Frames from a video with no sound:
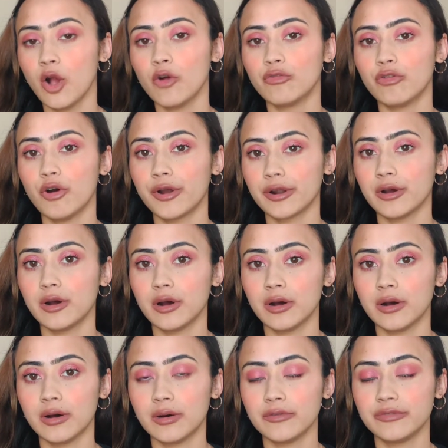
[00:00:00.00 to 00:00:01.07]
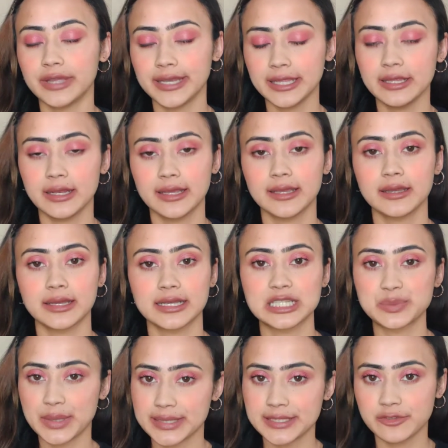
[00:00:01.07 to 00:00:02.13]
for a very like
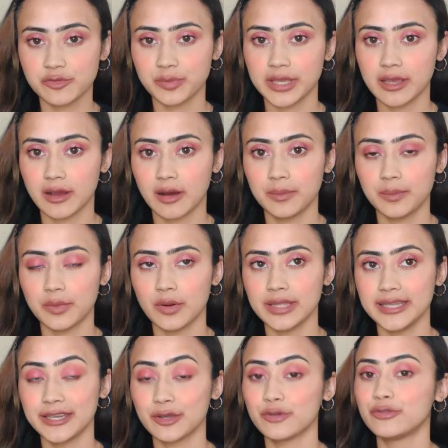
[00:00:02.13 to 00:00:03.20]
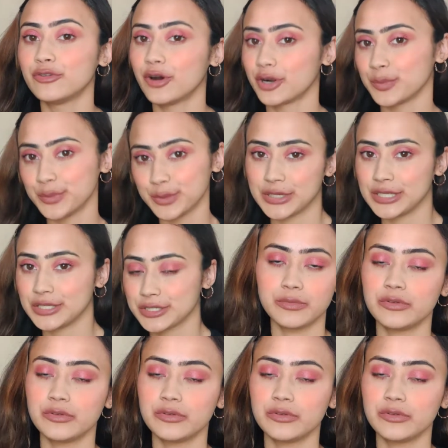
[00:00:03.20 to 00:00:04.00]
expensive makeup in an affordable range.